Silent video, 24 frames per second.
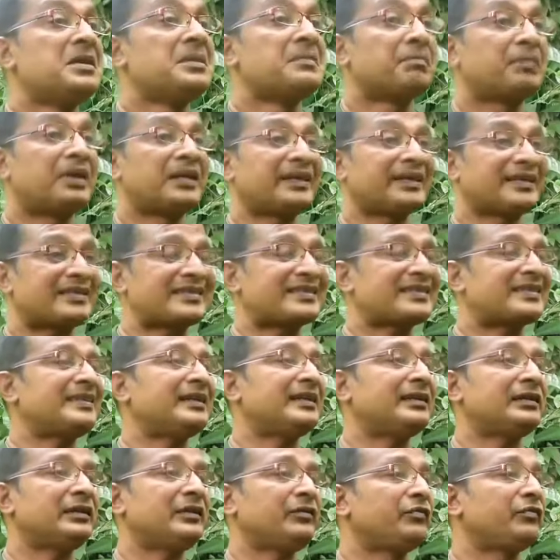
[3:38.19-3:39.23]
but
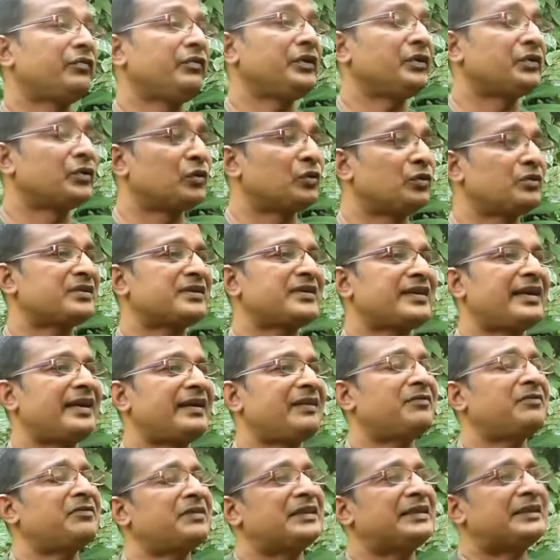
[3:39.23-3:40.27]
still, if we don't
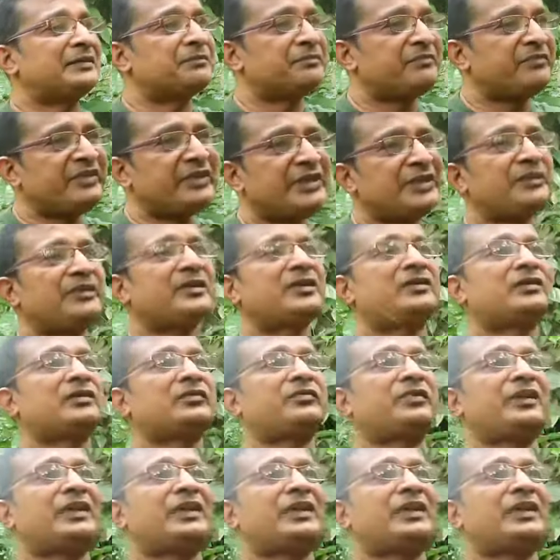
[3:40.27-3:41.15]
have a wee bit of